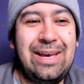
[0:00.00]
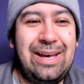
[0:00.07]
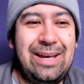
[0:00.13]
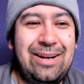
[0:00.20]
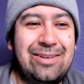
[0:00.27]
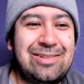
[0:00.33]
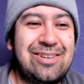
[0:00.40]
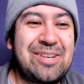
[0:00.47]
And
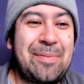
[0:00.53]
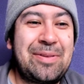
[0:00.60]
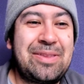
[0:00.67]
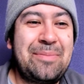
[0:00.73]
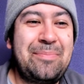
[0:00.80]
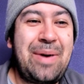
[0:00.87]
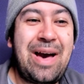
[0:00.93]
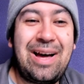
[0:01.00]
I'll talk about
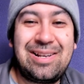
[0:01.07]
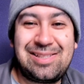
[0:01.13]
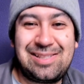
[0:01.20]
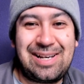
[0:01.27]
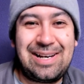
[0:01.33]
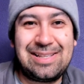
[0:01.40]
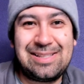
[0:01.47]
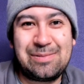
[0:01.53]
the bad
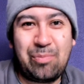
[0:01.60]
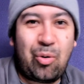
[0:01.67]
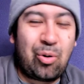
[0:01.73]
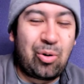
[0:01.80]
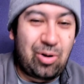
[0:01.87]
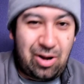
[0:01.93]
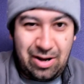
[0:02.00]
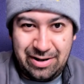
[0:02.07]
signs
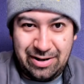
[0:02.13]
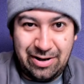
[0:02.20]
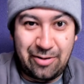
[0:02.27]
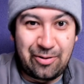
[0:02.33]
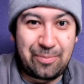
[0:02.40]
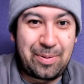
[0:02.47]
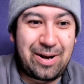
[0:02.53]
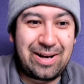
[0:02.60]
more on
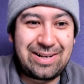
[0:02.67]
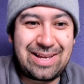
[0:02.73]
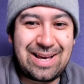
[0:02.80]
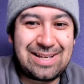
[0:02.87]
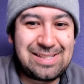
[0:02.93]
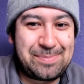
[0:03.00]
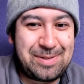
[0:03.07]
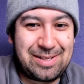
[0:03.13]
another
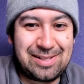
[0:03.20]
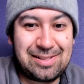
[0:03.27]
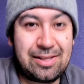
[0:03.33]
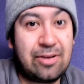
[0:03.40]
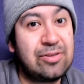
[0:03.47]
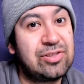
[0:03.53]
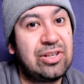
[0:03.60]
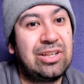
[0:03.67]
podcast, because
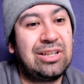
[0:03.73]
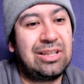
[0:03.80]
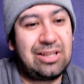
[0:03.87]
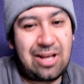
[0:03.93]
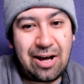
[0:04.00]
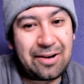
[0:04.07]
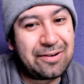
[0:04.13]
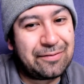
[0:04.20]
there's a
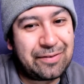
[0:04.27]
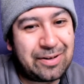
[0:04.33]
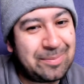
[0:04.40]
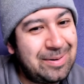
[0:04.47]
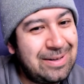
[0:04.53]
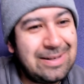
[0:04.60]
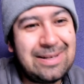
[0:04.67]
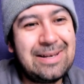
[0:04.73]
lot of them.